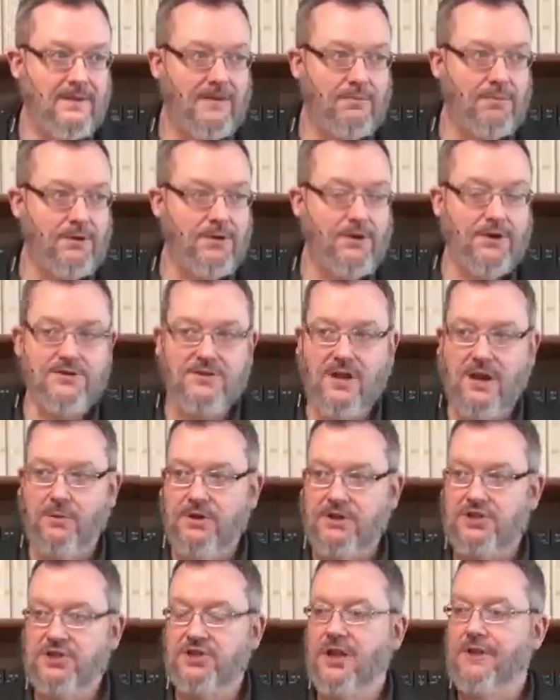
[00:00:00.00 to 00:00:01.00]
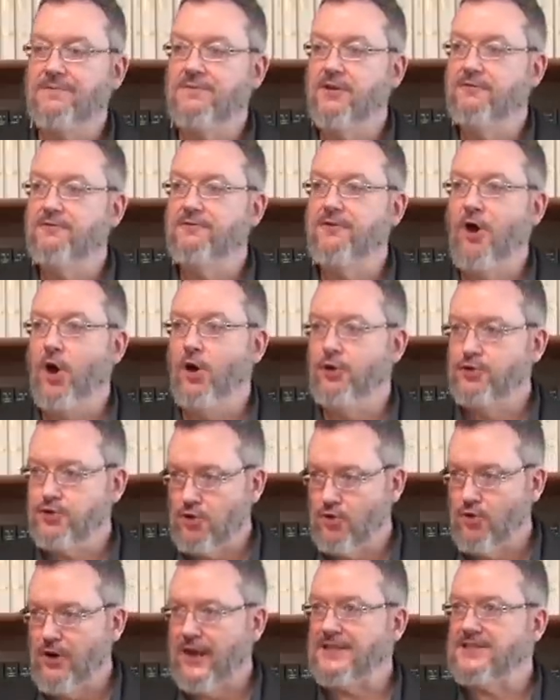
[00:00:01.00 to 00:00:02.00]
Because they received a false
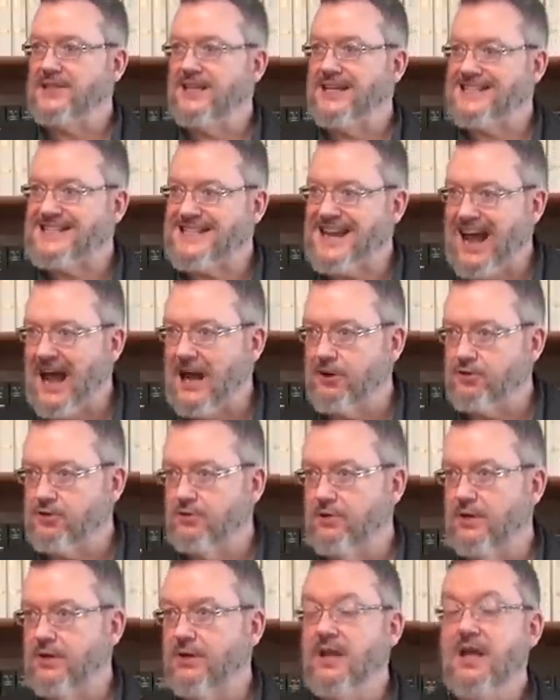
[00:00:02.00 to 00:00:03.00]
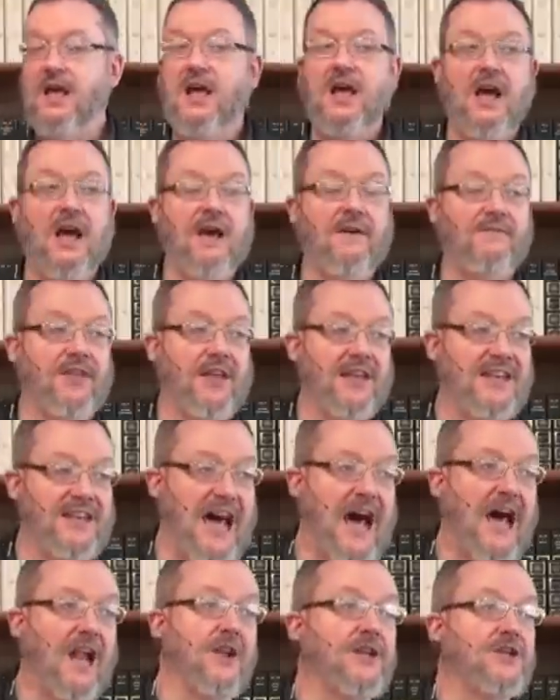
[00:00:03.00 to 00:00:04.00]
grace, a doctrine of the
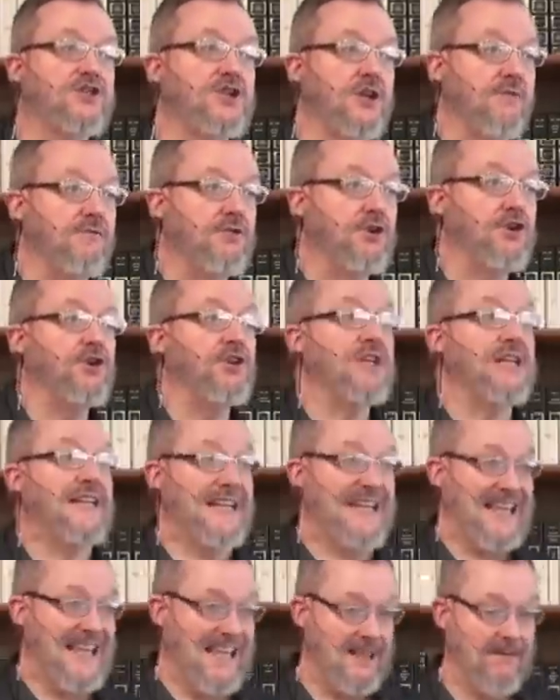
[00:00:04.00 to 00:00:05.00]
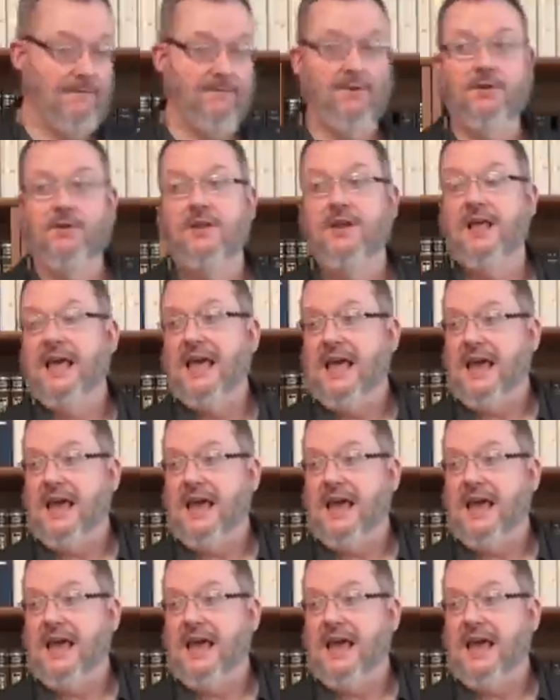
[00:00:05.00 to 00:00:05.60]
knowledge of good and evil,